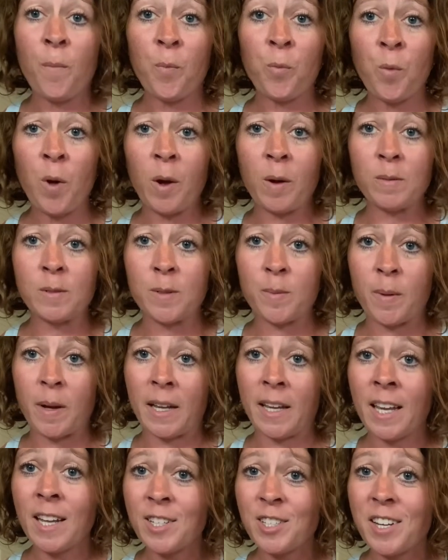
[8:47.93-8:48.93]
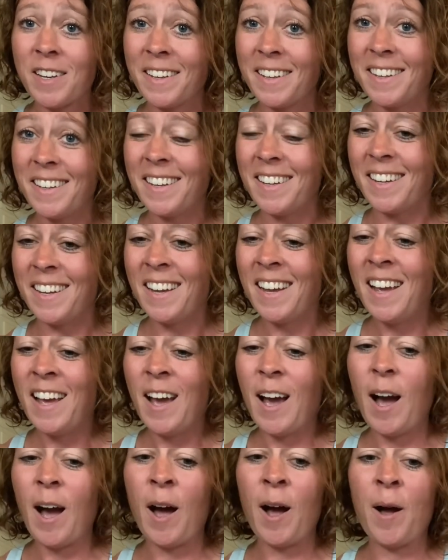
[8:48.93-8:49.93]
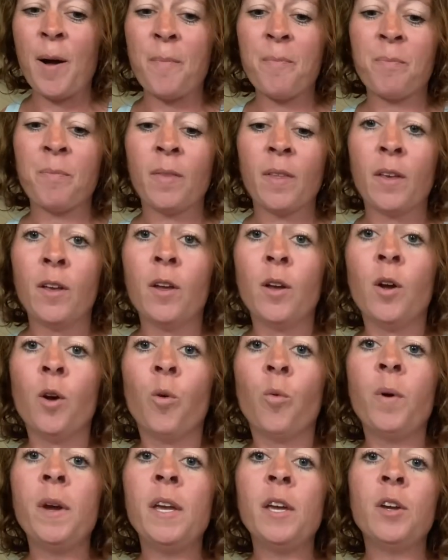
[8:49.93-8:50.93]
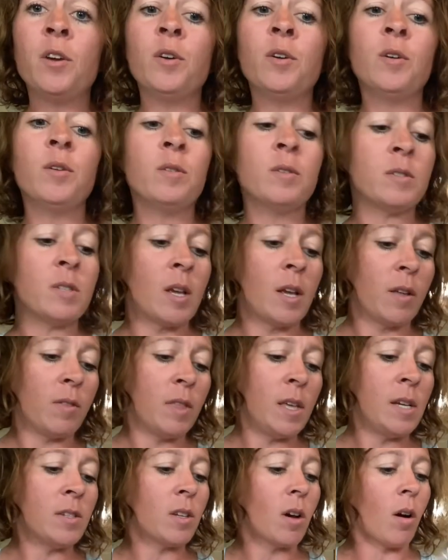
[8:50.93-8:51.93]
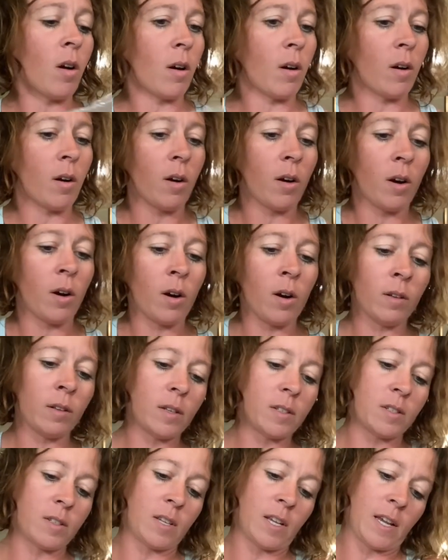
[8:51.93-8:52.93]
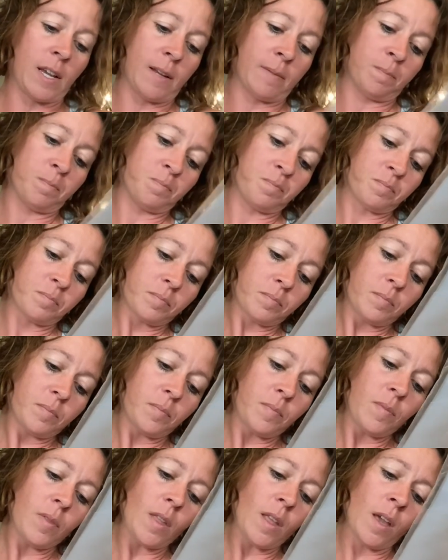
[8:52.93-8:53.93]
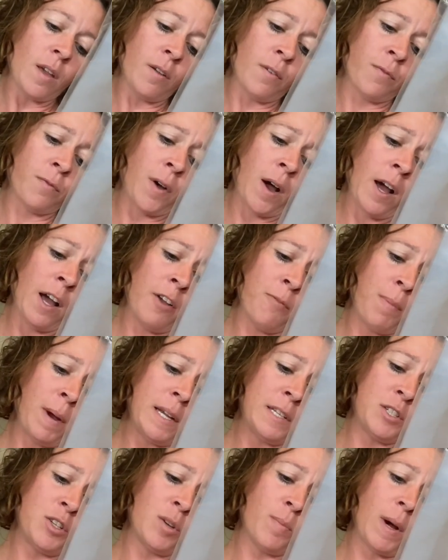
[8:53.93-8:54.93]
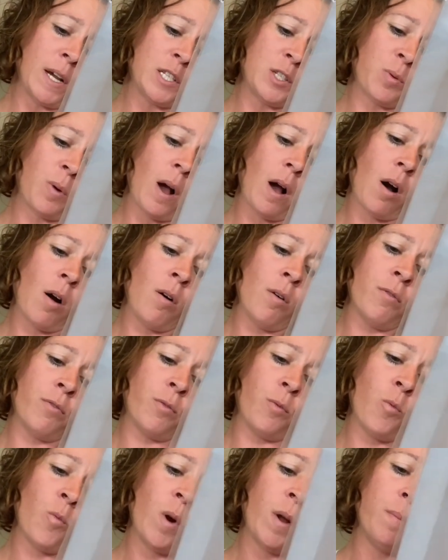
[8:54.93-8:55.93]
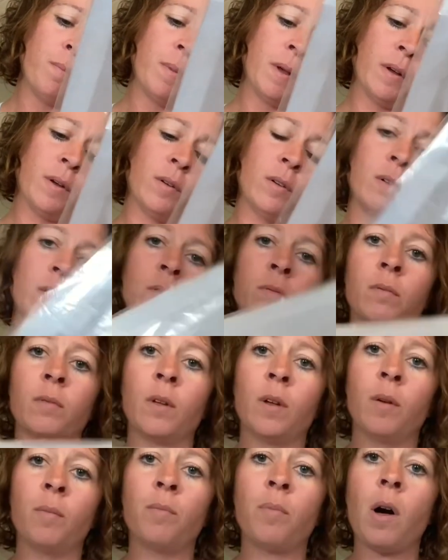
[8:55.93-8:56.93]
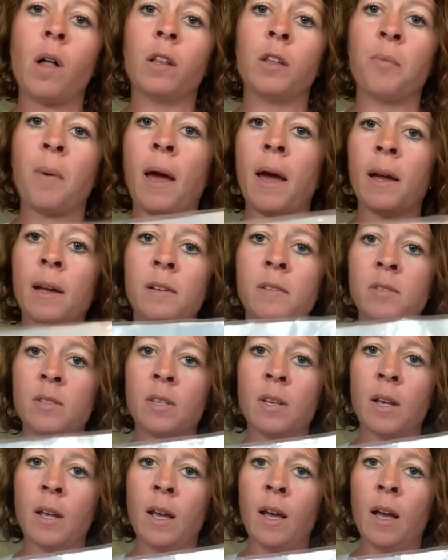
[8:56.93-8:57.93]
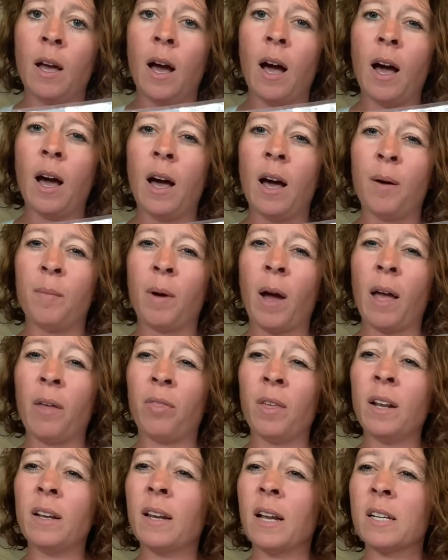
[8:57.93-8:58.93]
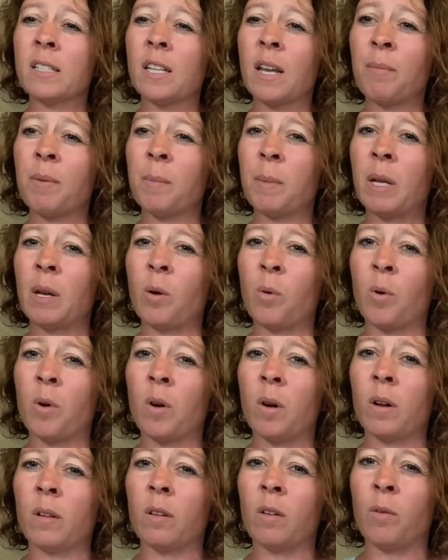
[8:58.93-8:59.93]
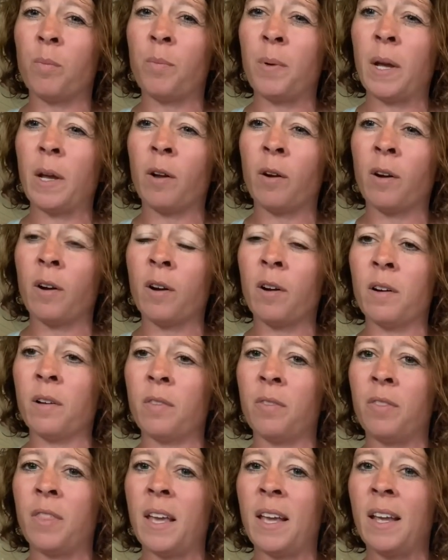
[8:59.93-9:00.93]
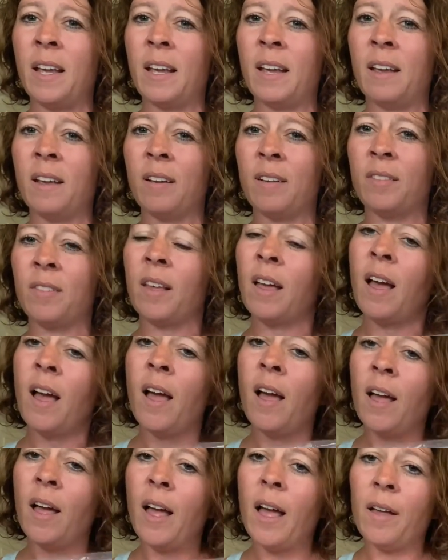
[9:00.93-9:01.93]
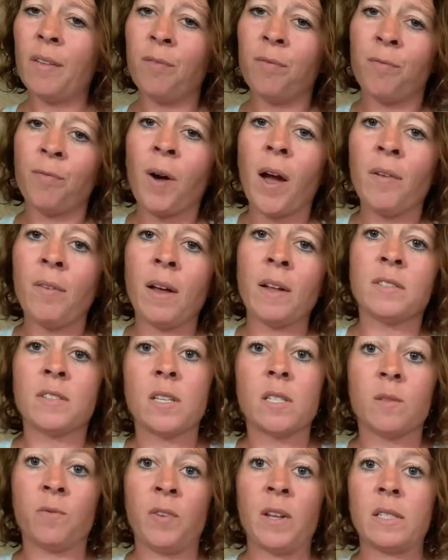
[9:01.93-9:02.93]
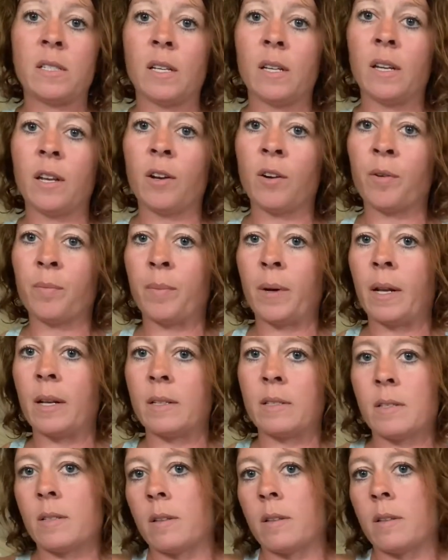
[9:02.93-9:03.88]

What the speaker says: welcome to my kitchen. We use, these are, let's see, 5 by 2 by 12, 1 mil poly bags. I think next time I'm going to order a little bigger. 5 ounces fits in here, but it's